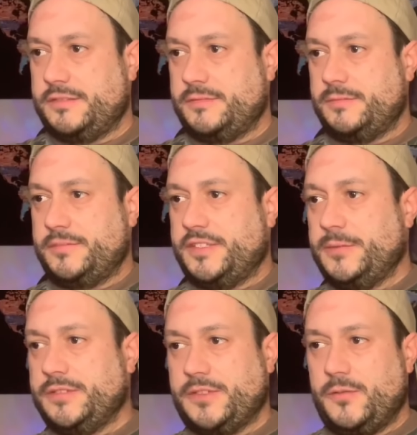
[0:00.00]
see
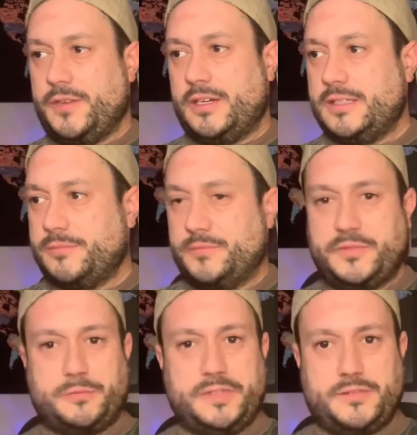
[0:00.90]
what's going on.
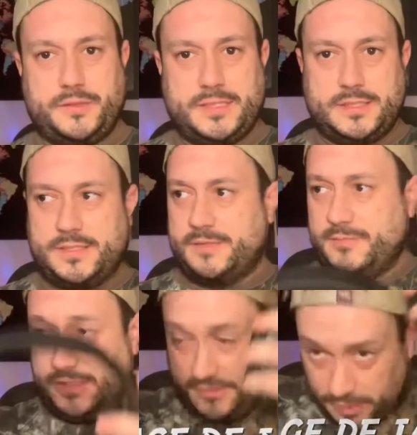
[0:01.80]
Switzerland,
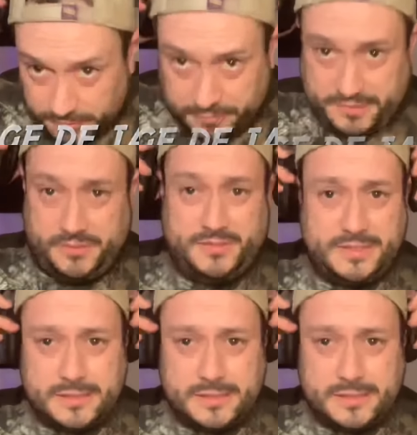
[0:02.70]
let's go Switzerland.